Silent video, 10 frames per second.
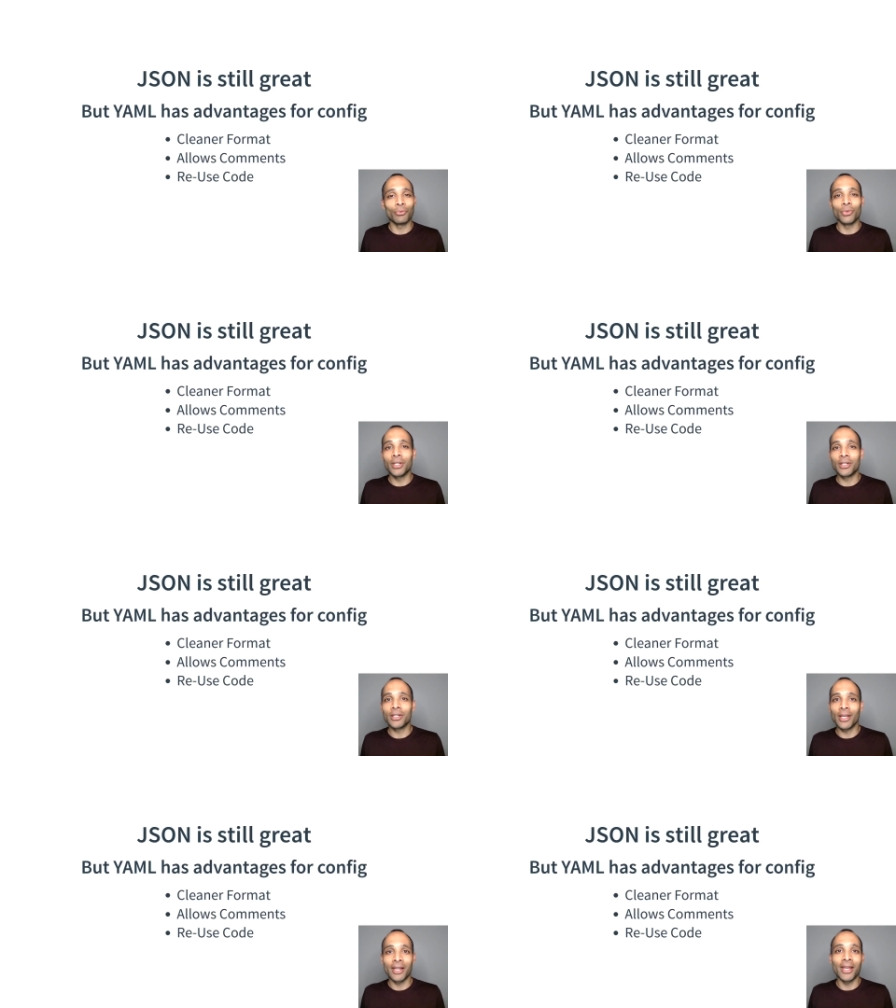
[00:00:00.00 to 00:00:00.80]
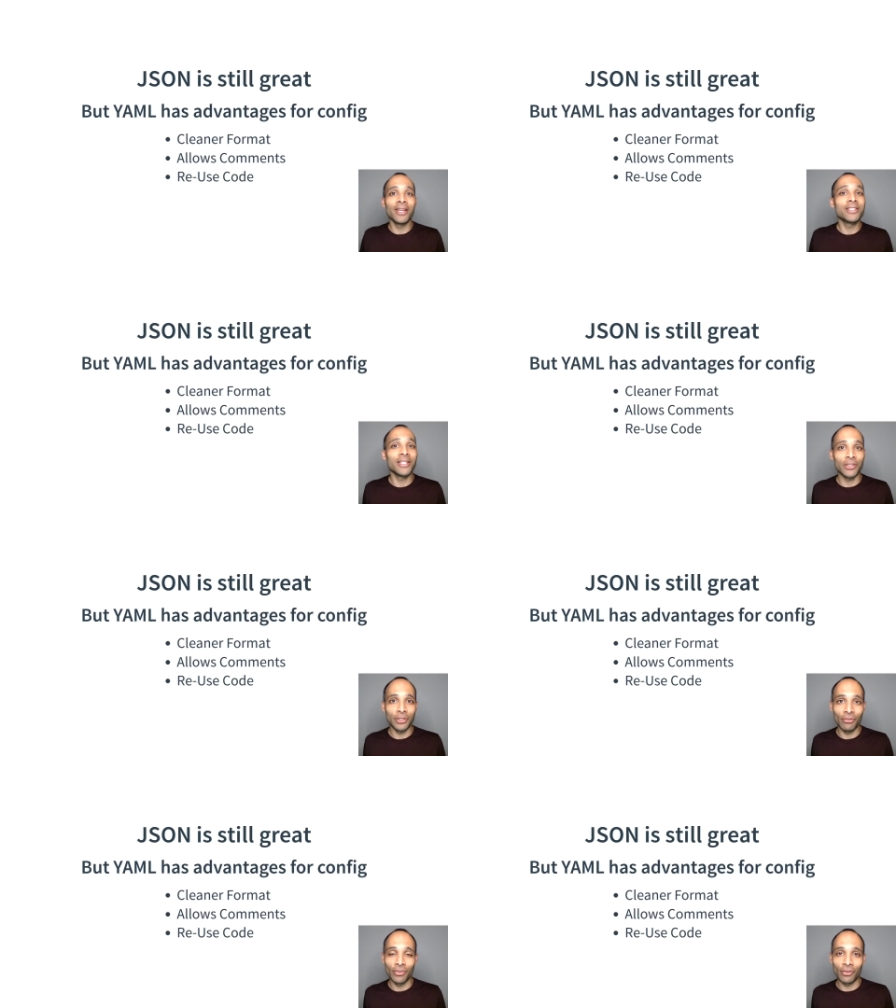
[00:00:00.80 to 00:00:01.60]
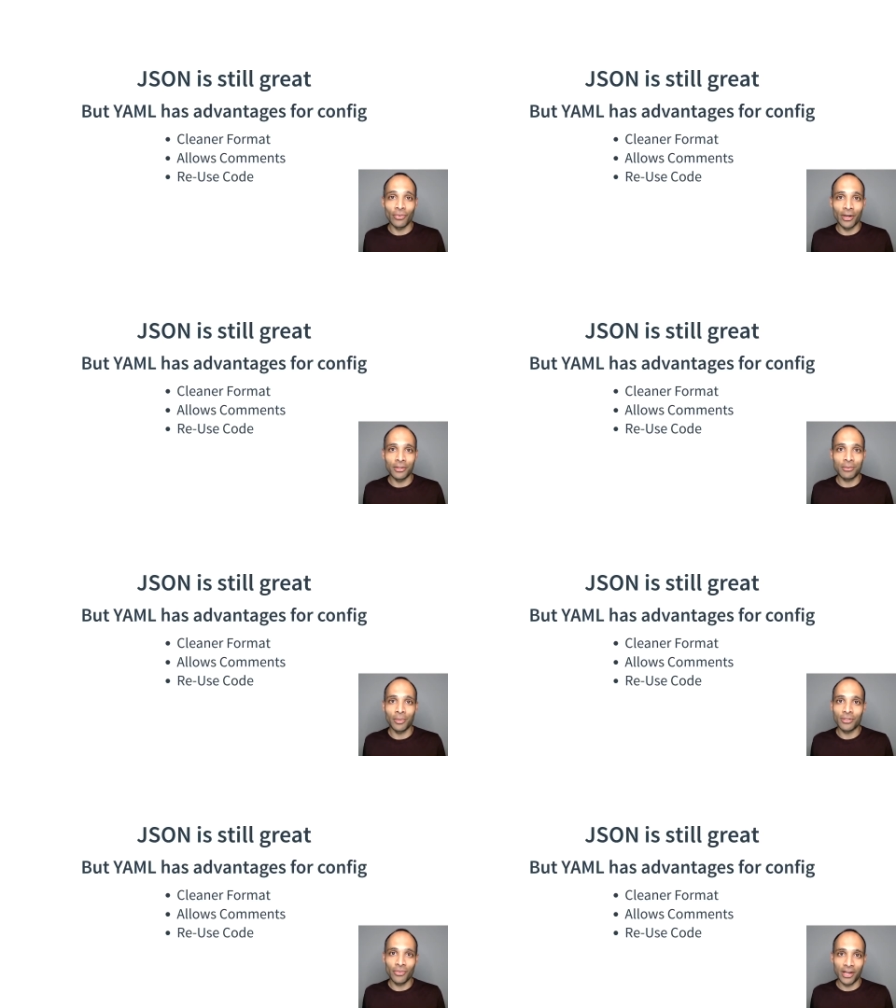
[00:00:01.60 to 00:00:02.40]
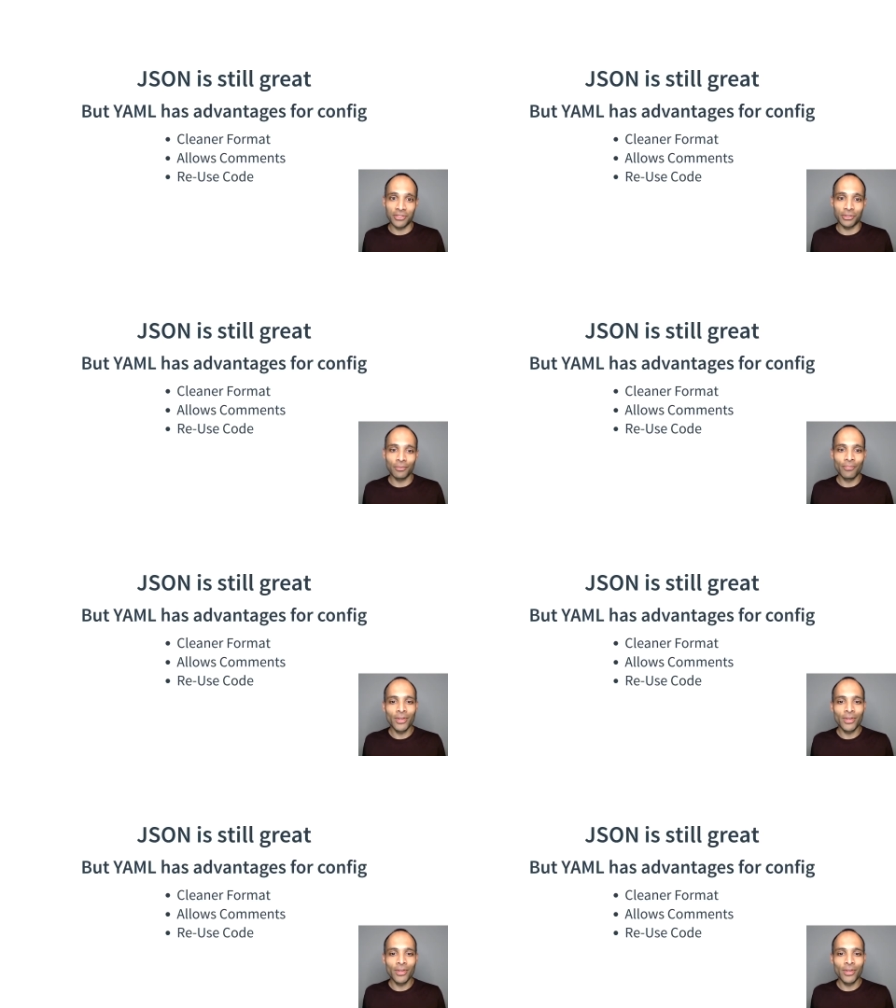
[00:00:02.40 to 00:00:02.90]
reading and editing your config files much faster.